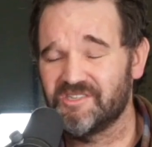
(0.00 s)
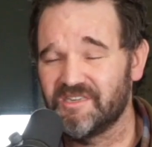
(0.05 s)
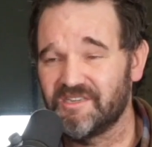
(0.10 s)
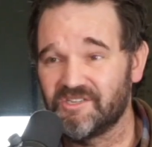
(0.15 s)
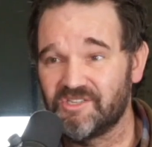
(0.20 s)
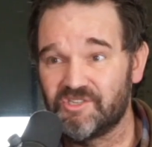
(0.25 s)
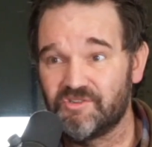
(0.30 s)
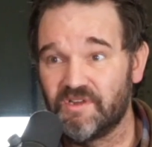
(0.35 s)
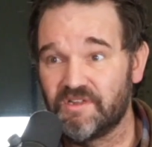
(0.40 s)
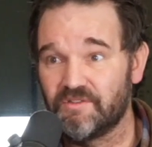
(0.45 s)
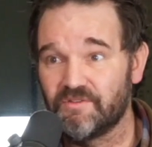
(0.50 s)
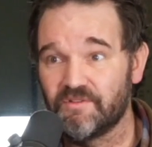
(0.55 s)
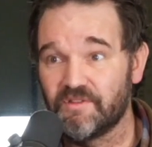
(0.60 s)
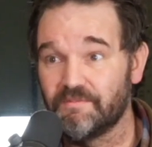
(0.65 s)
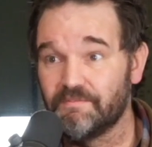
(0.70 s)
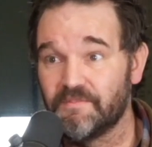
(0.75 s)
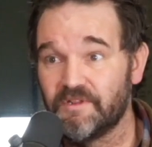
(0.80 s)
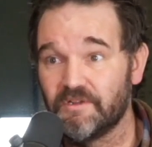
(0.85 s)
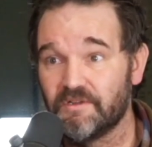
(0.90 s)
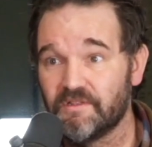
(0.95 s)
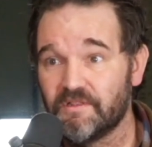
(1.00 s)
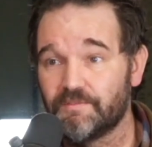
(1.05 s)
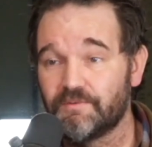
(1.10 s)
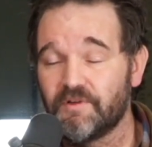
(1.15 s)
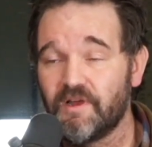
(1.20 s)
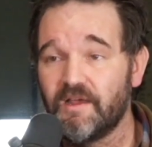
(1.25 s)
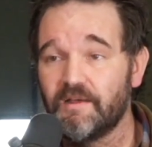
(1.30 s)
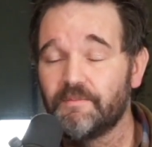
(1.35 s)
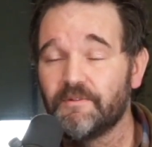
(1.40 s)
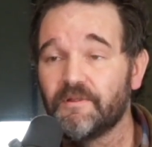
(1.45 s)
just like straight through the middle of the
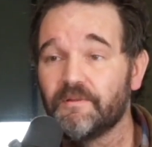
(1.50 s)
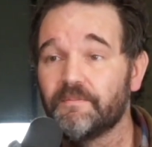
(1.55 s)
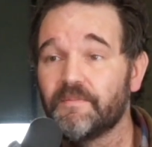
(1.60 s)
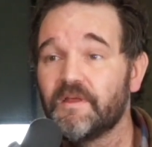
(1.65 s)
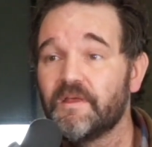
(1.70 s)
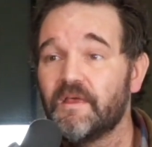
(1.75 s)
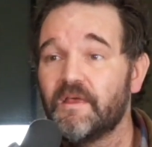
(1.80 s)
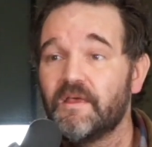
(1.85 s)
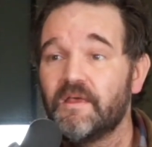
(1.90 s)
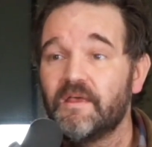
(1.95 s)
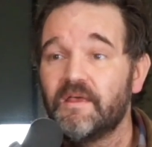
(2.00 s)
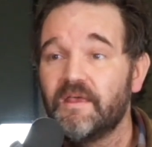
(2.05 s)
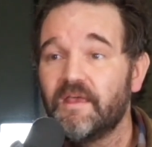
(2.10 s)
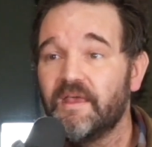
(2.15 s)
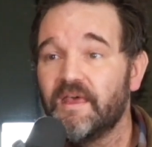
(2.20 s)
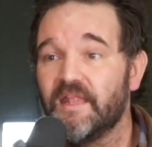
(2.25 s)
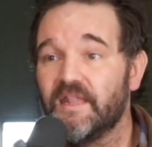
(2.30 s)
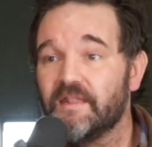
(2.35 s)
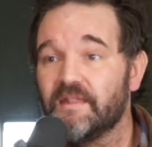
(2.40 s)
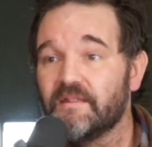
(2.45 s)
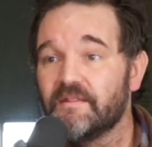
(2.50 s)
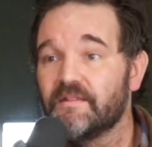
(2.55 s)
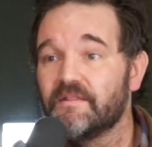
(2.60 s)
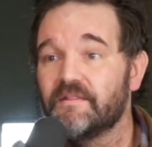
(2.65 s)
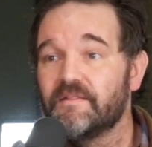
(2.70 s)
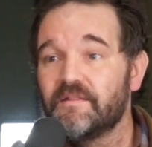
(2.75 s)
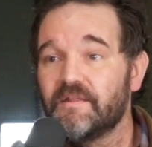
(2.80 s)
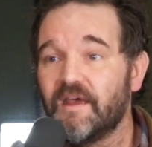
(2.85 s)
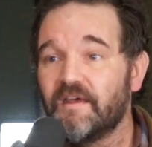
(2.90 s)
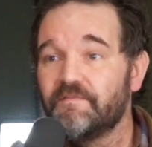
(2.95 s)
problem. And
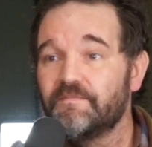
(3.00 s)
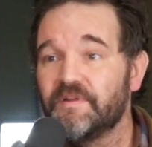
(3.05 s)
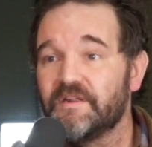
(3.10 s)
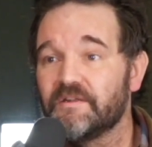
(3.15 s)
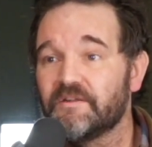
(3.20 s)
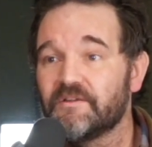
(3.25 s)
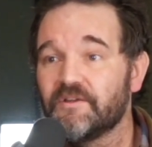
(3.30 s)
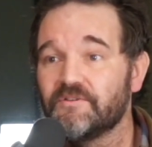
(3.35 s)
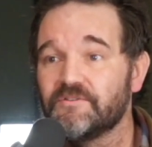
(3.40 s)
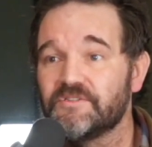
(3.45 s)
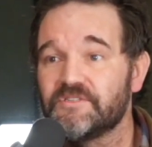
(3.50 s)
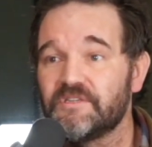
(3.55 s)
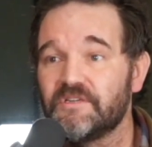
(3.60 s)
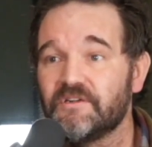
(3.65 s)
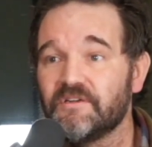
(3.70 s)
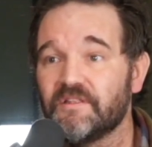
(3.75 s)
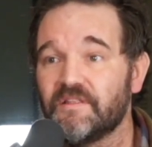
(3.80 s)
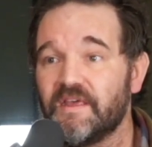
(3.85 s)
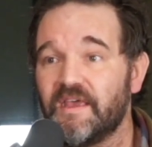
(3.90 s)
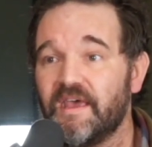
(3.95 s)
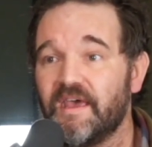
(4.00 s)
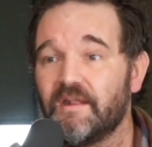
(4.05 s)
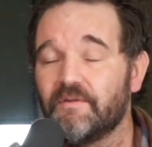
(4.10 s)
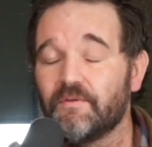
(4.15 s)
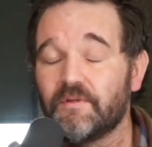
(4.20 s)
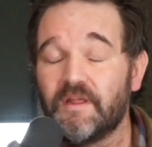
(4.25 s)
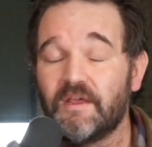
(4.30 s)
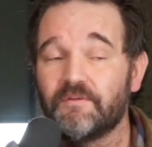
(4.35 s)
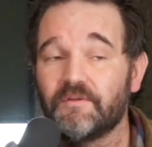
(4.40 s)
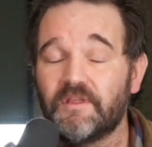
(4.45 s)
I've been coasting on
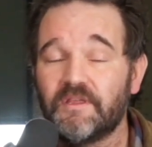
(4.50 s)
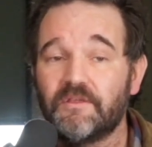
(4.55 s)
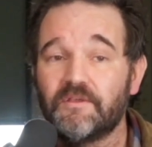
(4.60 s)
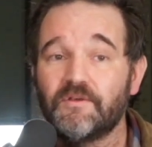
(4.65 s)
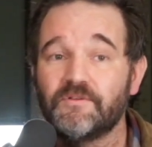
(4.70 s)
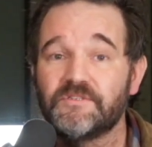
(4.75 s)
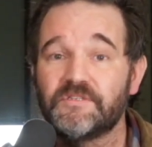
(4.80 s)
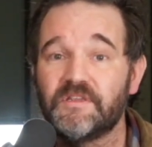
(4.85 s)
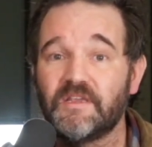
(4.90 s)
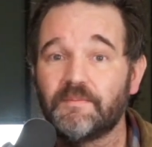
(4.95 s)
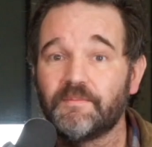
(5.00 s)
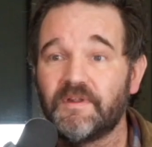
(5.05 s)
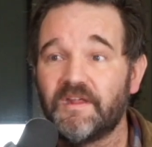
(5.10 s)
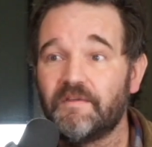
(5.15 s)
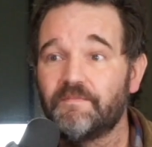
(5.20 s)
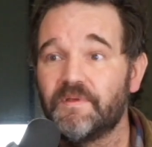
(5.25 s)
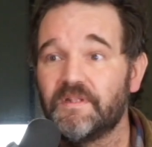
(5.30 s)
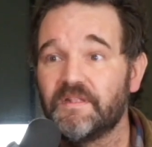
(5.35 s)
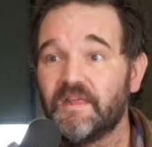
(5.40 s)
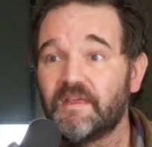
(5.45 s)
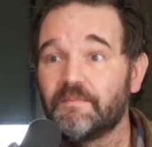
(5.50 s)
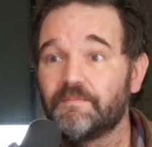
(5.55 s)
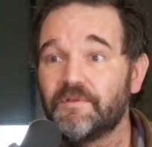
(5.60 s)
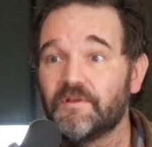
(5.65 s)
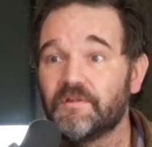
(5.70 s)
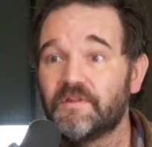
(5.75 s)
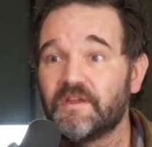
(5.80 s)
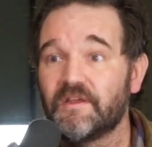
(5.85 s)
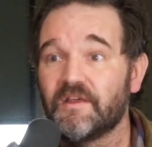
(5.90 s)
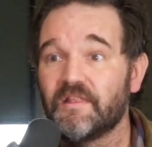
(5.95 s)
that. Well, not really coasting, but I've been like
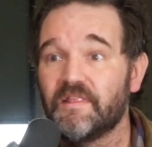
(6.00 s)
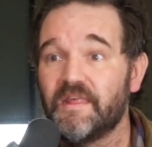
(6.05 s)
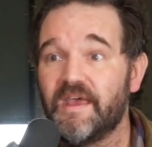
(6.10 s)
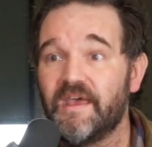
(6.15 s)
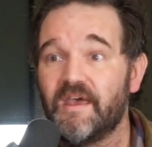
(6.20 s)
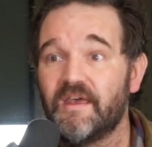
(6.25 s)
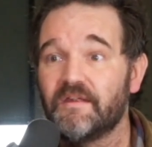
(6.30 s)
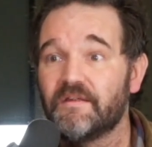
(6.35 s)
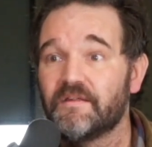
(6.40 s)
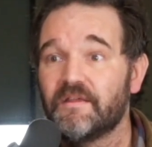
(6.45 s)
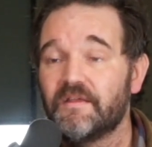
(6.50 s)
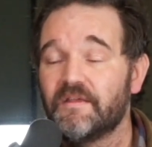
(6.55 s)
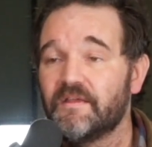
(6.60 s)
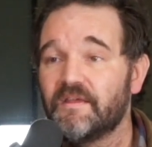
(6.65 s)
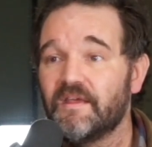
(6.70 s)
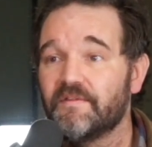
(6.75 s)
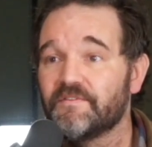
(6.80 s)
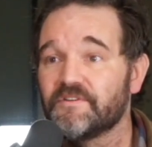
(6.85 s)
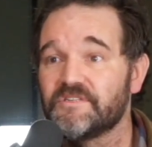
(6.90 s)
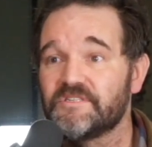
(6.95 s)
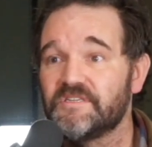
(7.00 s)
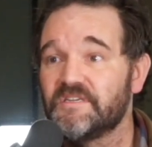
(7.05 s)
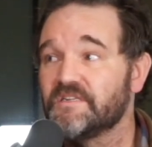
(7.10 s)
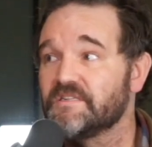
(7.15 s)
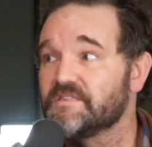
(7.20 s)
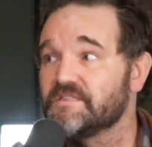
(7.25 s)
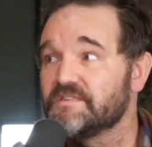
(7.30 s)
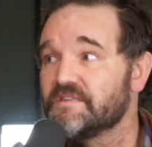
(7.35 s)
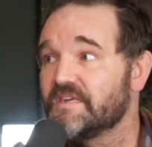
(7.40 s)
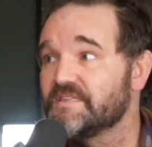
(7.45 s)
building on that ever
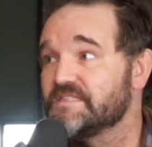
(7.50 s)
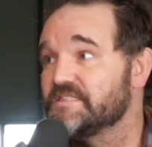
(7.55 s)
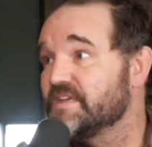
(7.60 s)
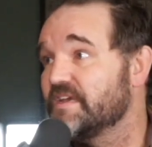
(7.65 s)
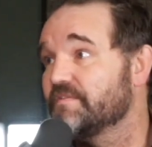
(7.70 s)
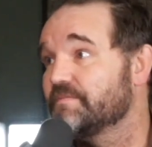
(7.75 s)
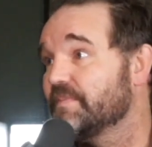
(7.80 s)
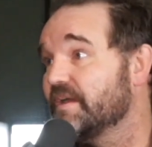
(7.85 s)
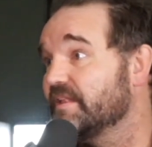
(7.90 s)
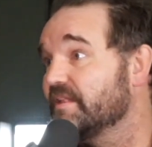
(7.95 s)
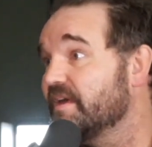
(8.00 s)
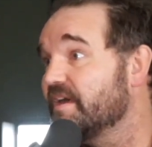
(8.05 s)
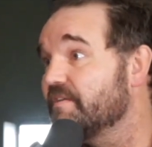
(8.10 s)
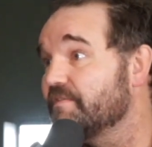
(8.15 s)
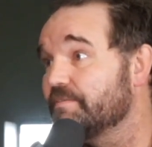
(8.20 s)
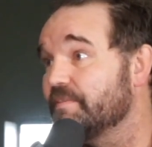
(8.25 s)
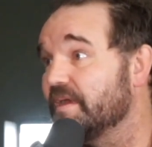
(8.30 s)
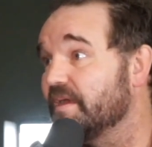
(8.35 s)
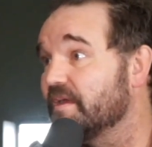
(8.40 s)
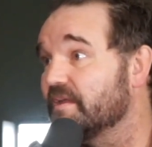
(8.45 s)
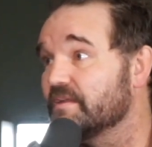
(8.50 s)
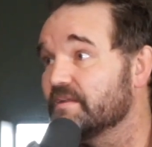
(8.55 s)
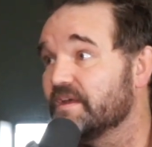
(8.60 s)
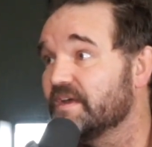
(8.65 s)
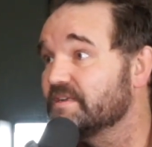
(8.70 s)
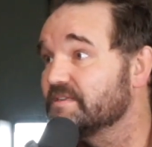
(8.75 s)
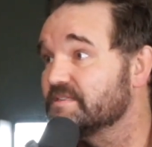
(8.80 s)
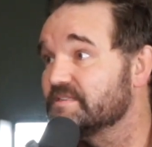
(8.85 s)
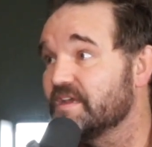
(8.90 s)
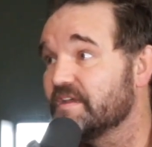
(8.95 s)
since. That saved my life, man.
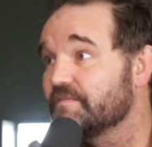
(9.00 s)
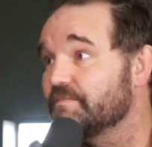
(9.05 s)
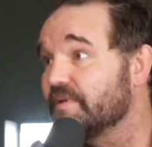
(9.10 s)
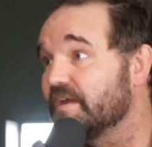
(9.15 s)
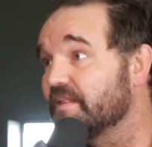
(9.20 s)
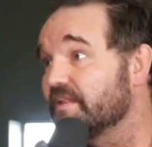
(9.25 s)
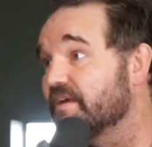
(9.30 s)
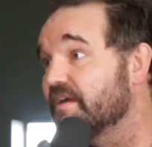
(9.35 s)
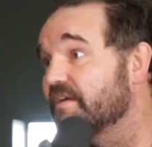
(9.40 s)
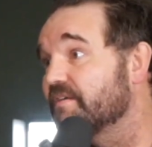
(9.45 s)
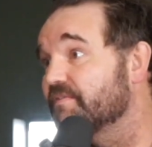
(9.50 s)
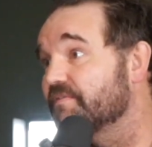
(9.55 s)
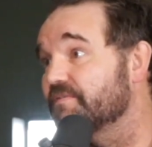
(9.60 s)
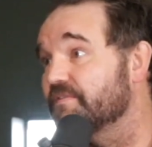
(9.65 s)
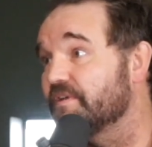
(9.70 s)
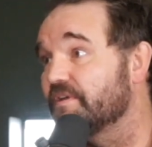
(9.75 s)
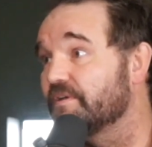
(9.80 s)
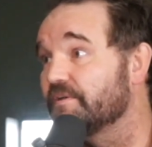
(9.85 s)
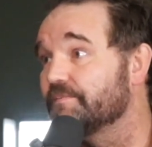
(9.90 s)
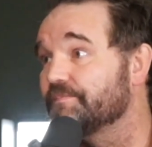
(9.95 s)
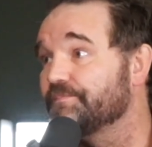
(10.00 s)
That saved my life. So